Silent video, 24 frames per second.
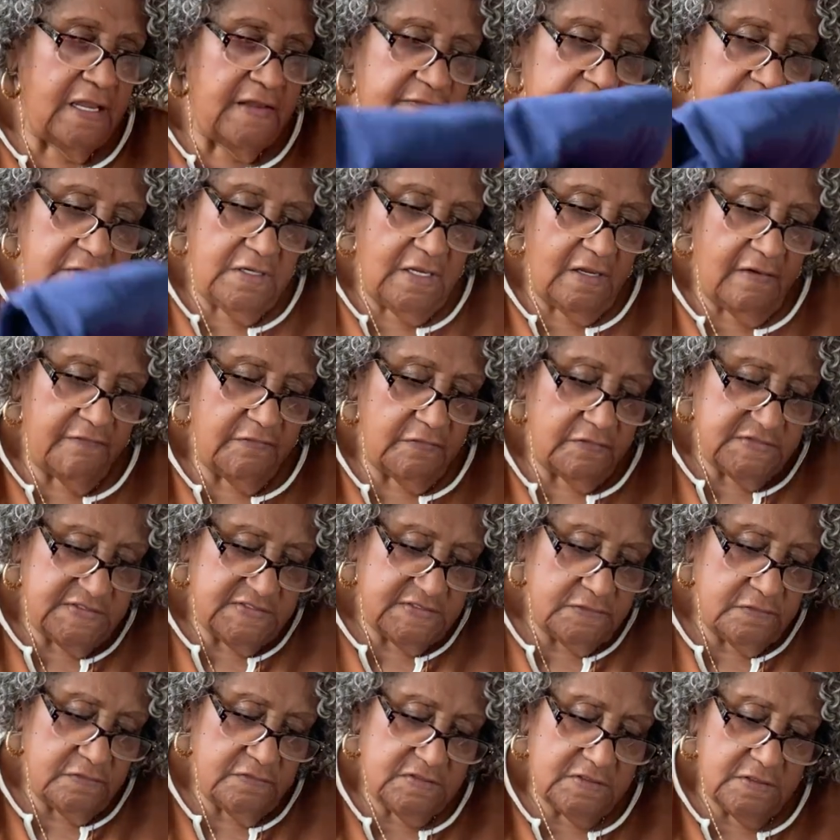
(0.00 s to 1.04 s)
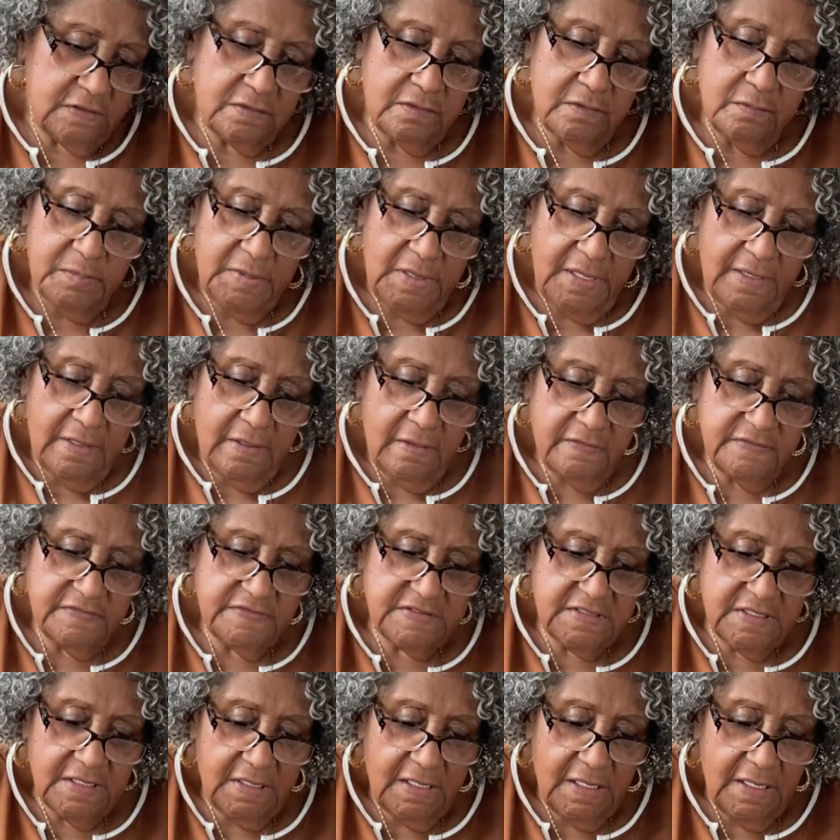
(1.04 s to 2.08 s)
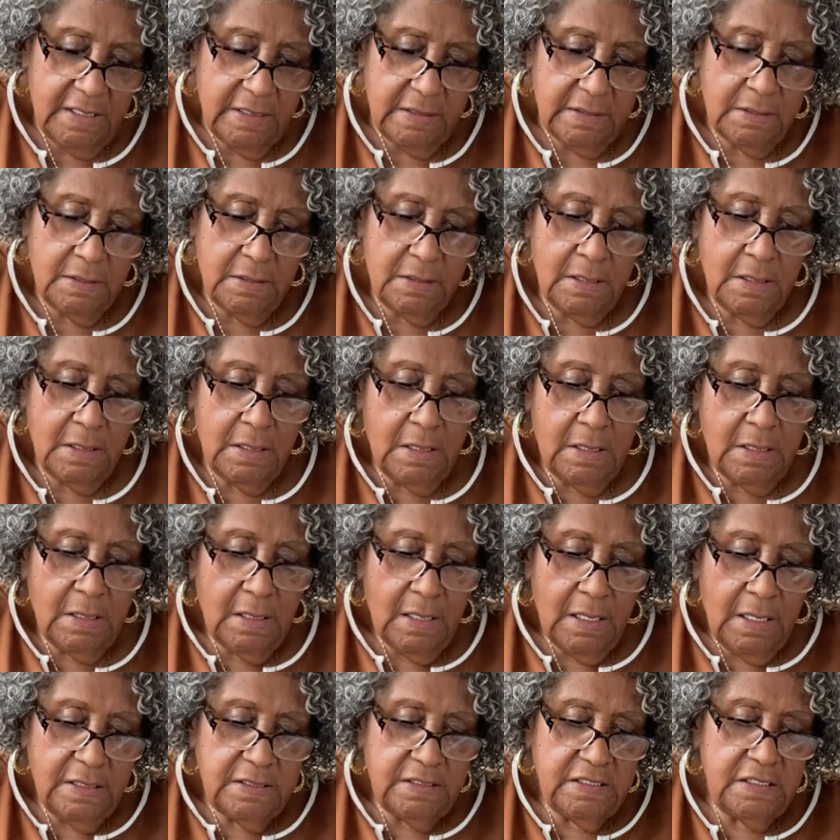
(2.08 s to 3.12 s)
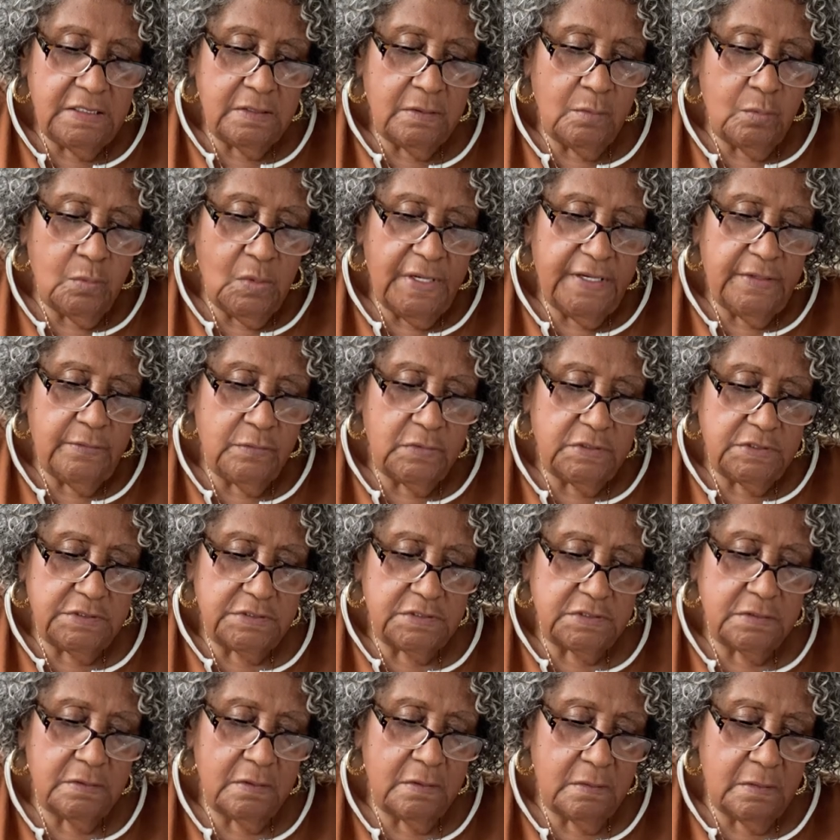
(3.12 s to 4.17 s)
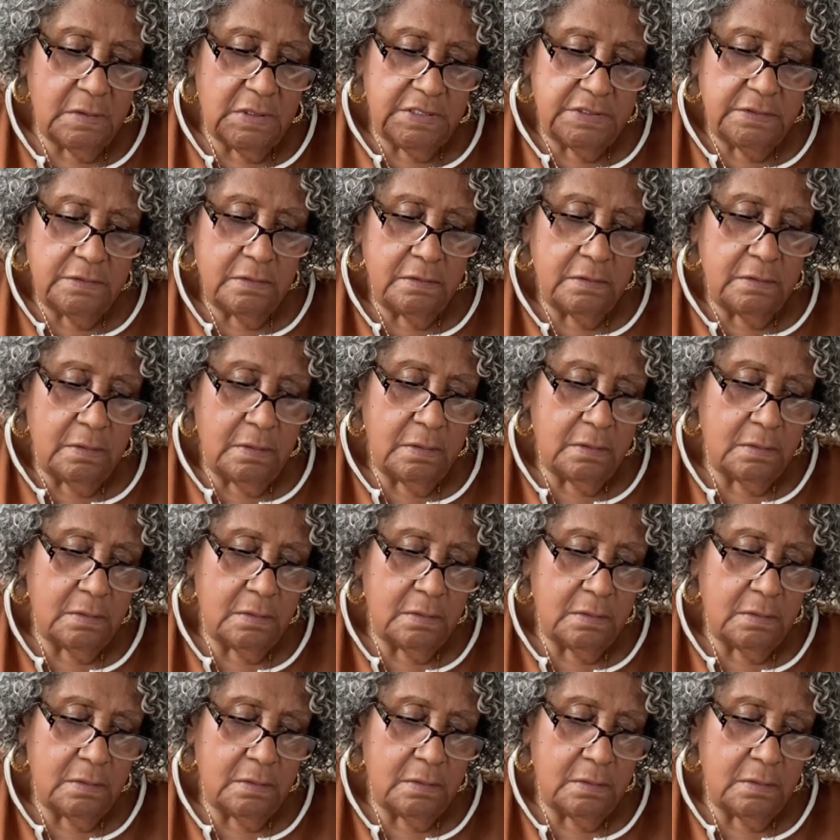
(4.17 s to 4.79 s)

even have a seersucker blouse that I need a white one to go under.